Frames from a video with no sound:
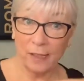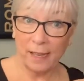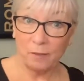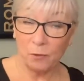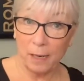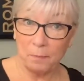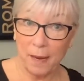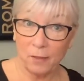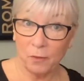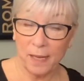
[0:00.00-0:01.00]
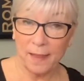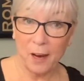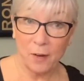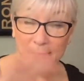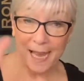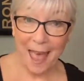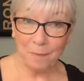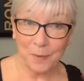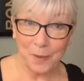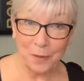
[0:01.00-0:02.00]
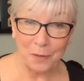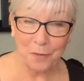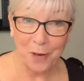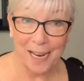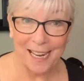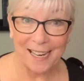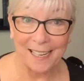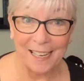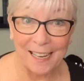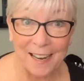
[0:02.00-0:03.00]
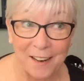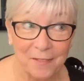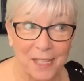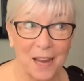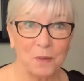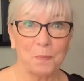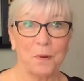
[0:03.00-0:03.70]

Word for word: That red button right there is absolutely free and I'd love to have you